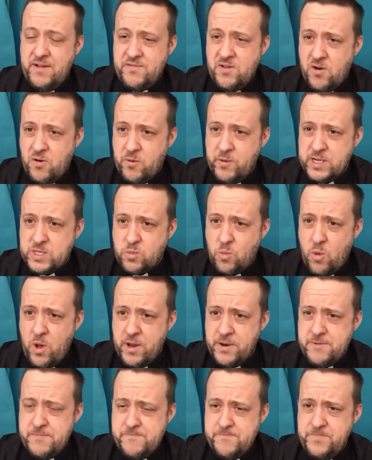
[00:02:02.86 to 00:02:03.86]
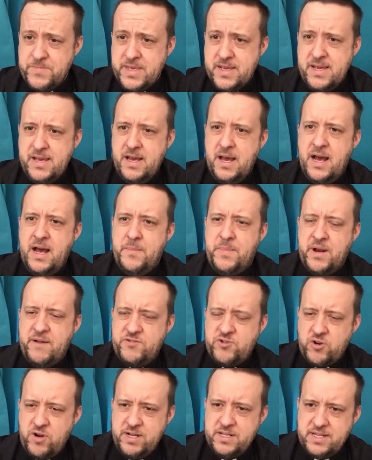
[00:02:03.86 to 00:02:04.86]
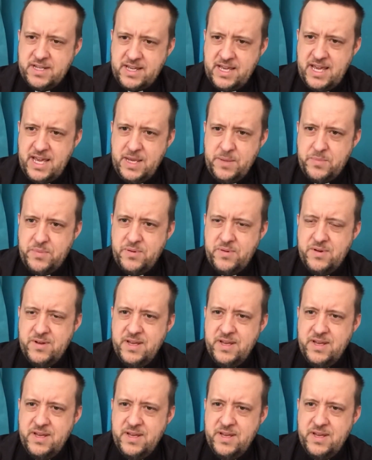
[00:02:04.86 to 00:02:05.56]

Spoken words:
not always won, but I've tried to keep,